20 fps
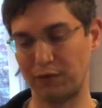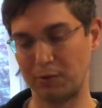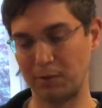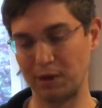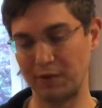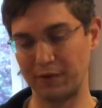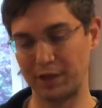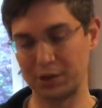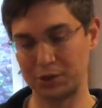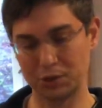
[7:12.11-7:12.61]

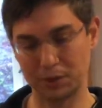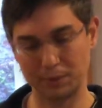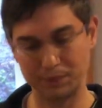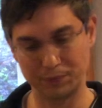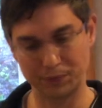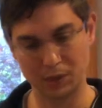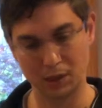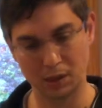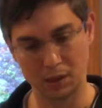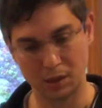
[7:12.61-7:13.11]
my vessel.
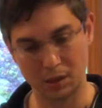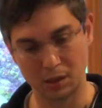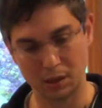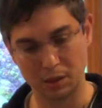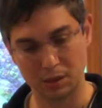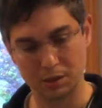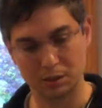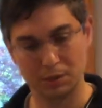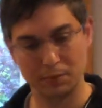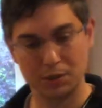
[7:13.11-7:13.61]

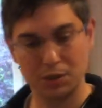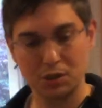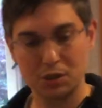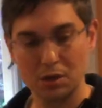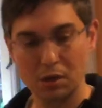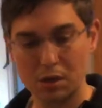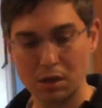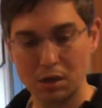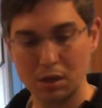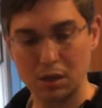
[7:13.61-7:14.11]
So I'm going to
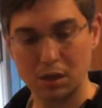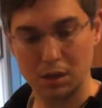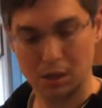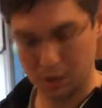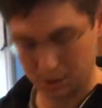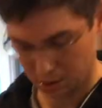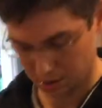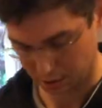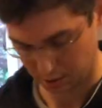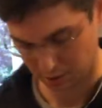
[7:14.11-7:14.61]
start
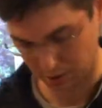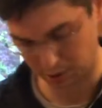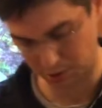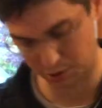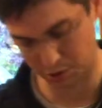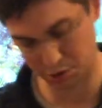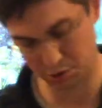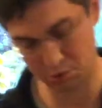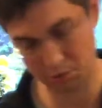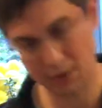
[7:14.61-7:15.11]

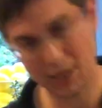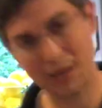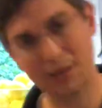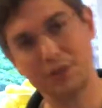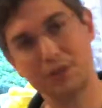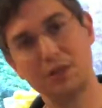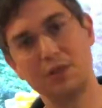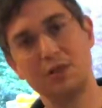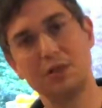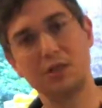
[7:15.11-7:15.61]
2
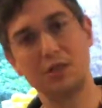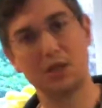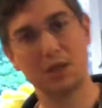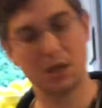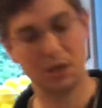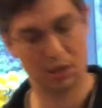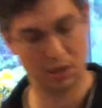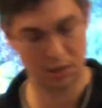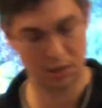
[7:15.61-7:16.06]
ounces